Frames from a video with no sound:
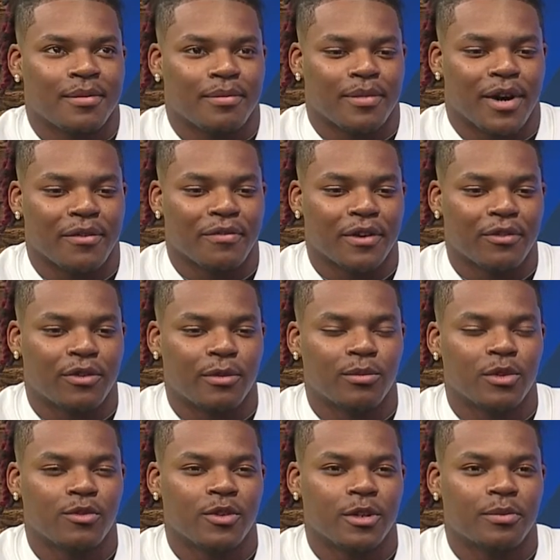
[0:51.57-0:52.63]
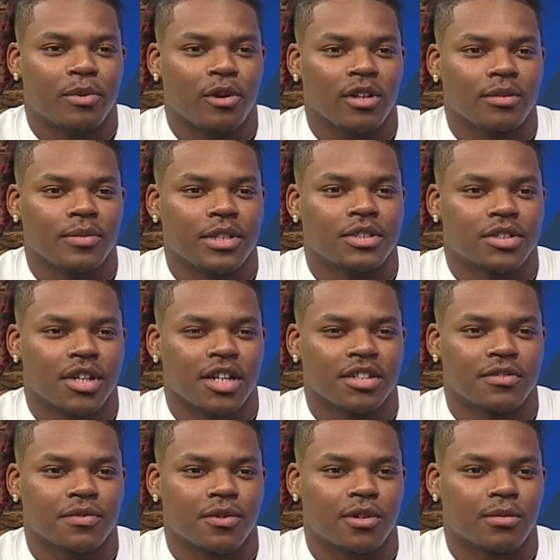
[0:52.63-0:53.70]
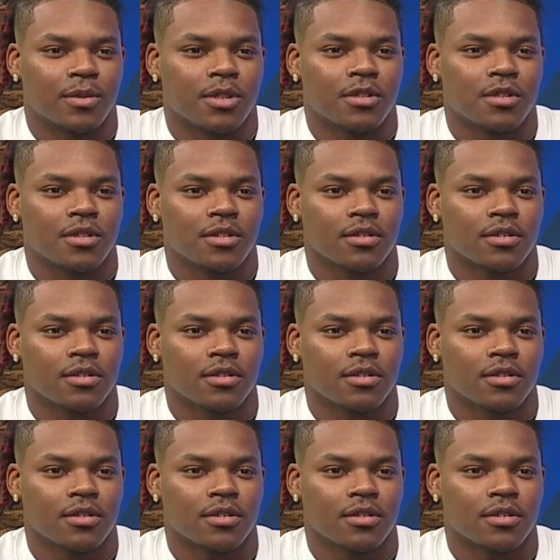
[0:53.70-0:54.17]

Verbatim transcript: My favorite movie would probably be Transformers.